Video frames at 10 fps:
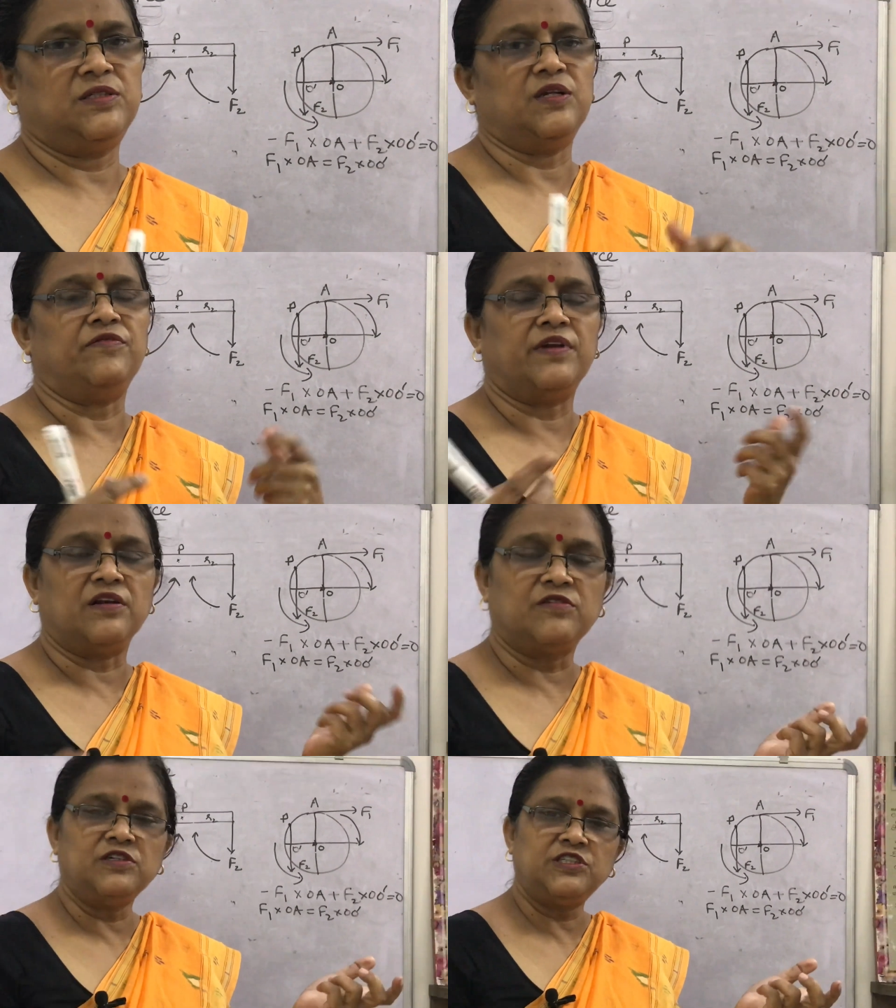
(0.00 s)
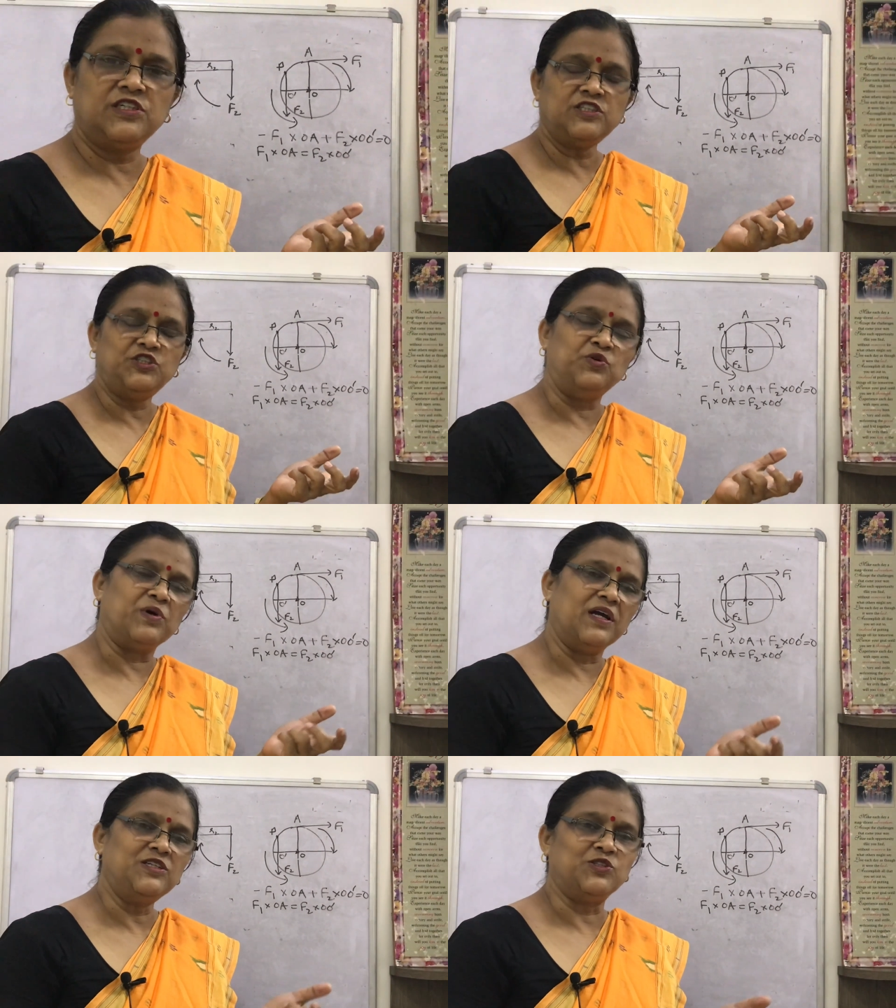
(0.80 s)
several questions you
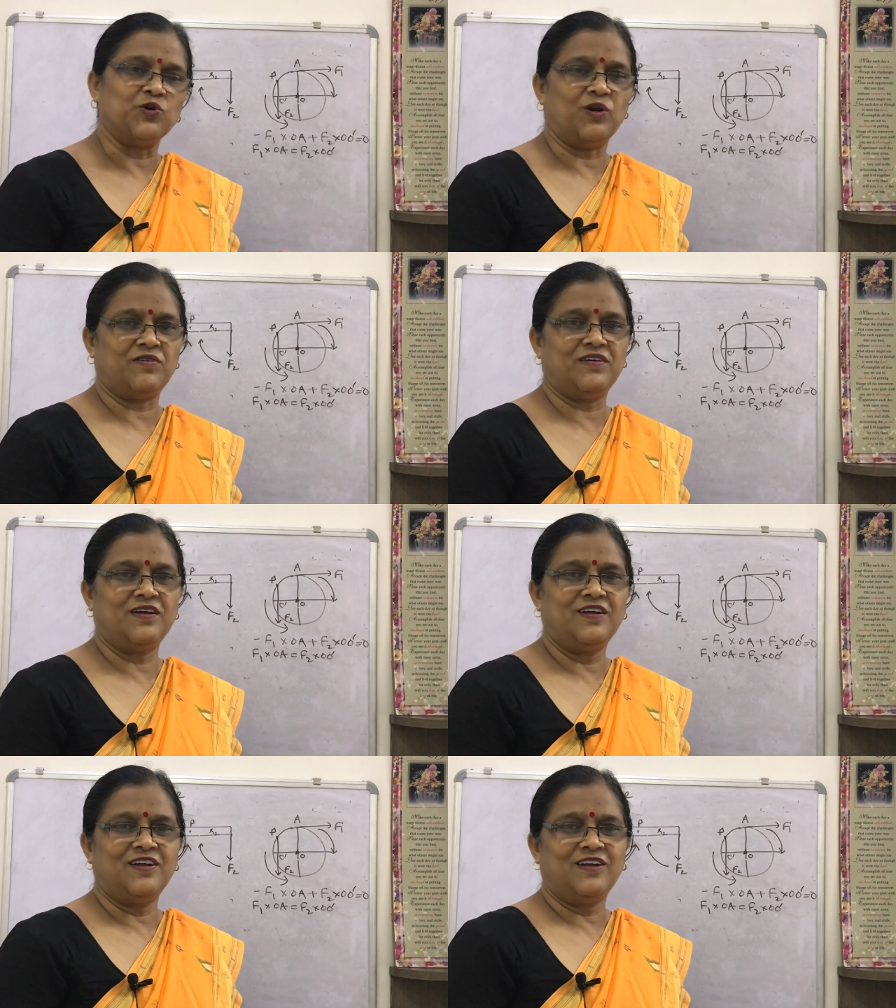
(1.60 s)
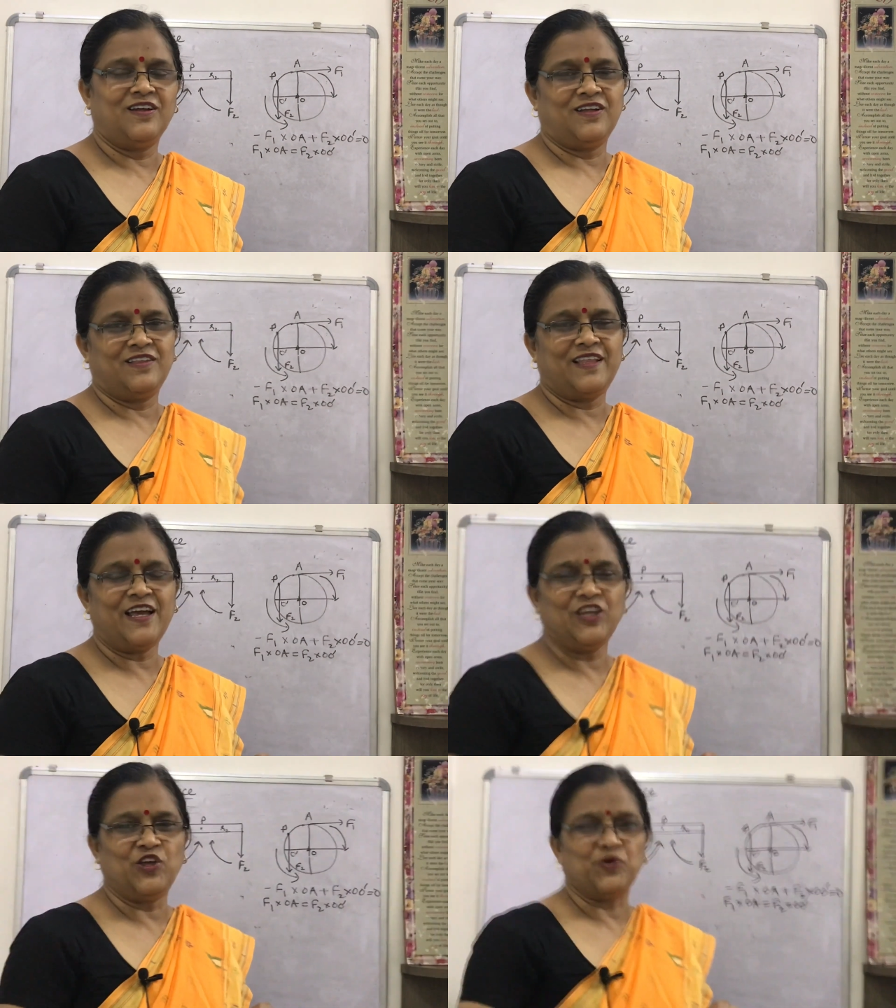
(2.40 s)
can solve.
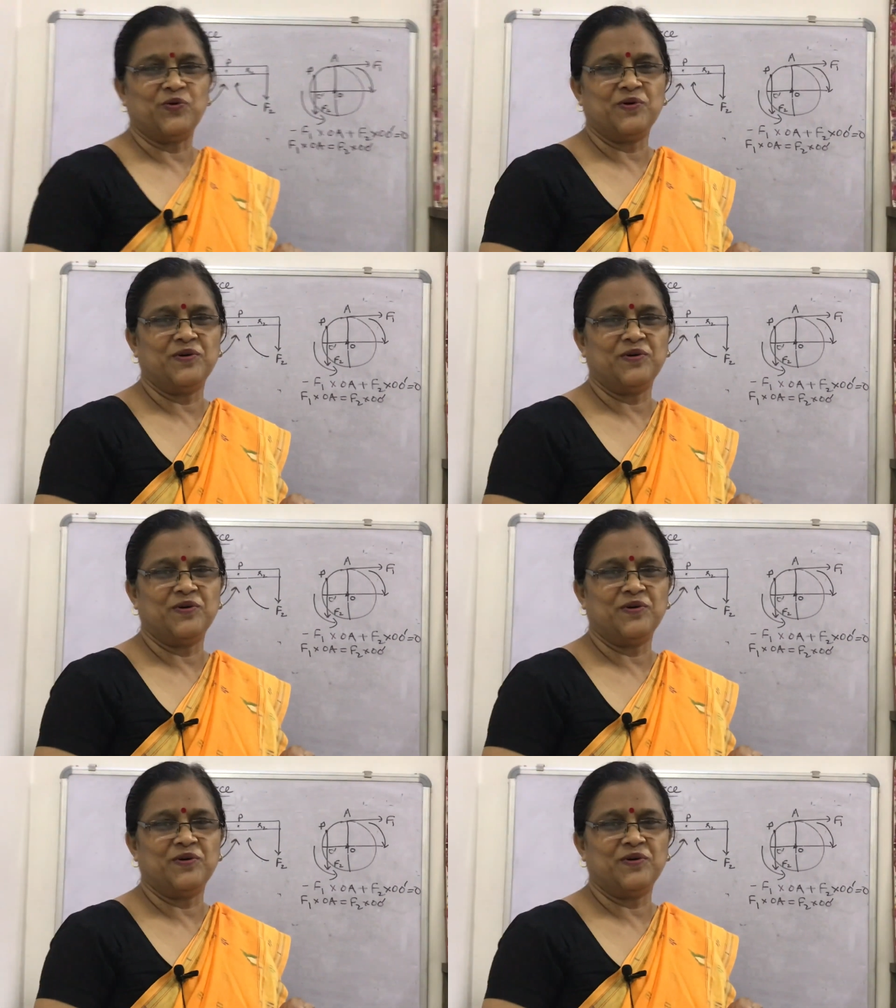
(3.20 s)
Thank you.